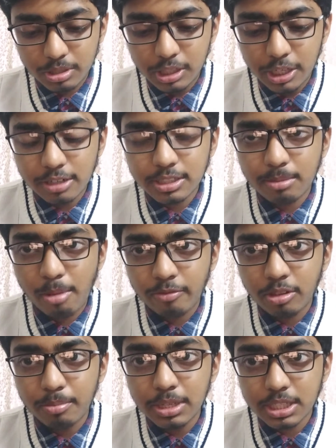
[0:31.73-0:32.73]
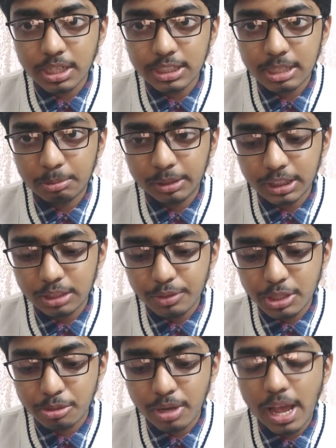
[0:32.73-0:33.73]
clear some of the misconceptions
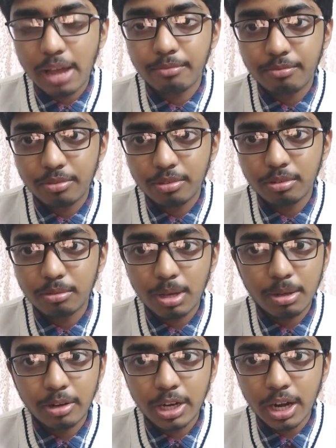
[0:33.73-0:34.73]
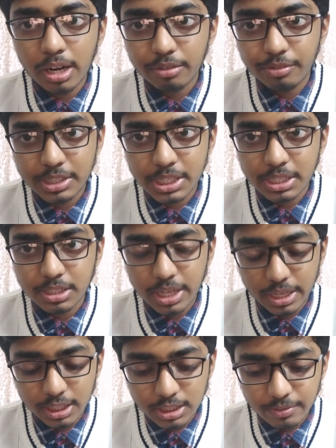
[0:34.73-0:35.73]
which you have regarding physics,
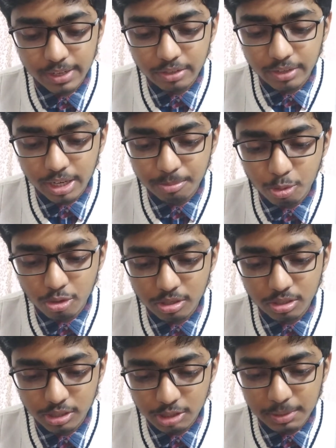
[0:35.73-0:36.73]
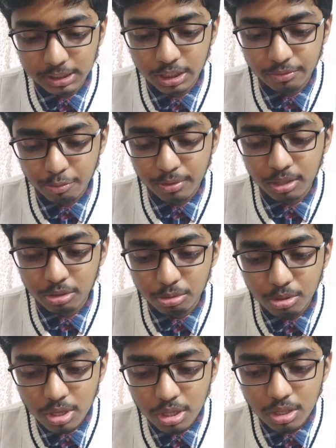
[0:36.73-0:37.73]
and it's a very great book, especially if you want to